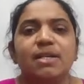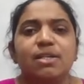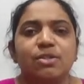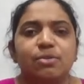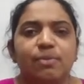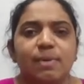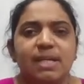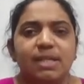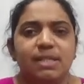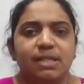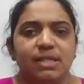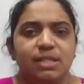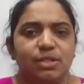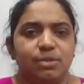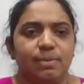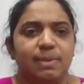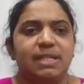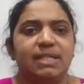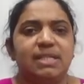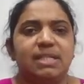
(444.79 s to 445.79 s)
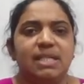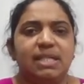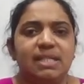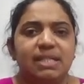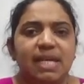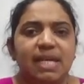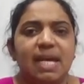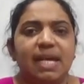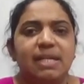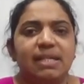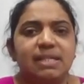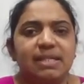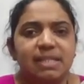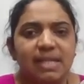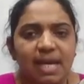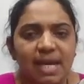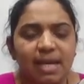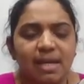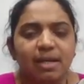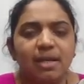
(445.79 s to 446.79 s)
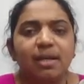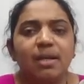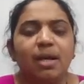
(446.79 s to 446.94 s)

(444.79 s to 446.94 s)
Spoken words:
2020 Jan 10